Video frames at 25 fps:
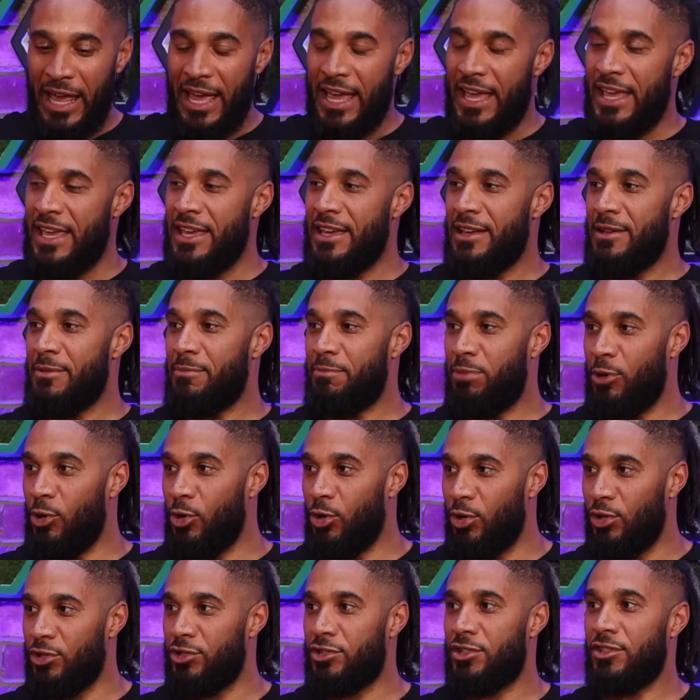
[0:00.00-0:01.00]
Play,
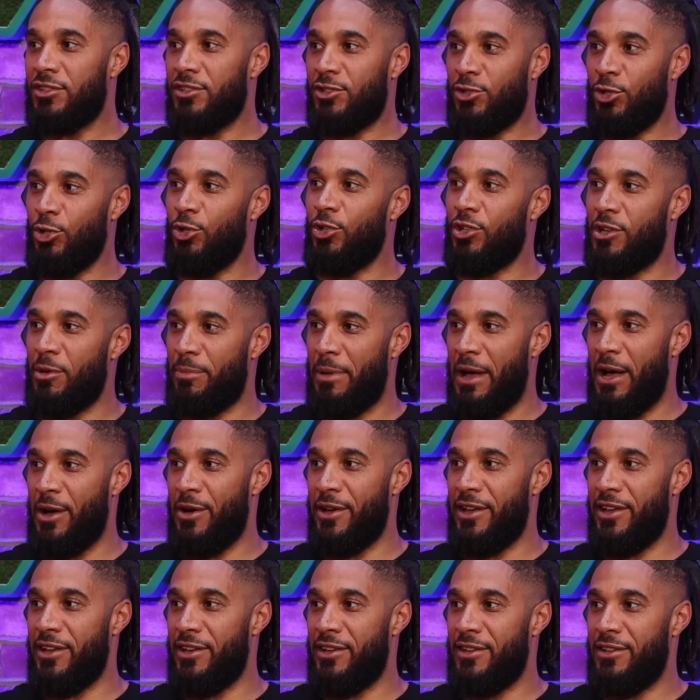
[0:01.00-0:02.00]
pause, talk
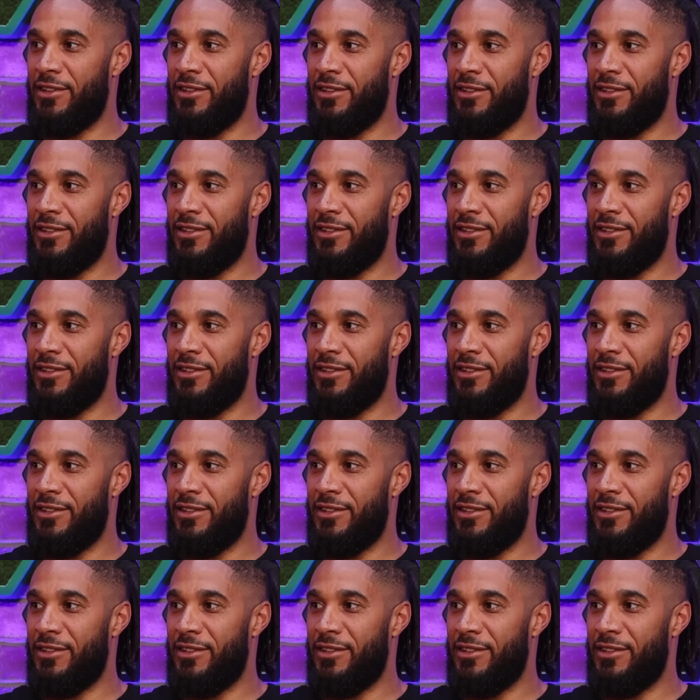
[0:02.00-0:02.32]
about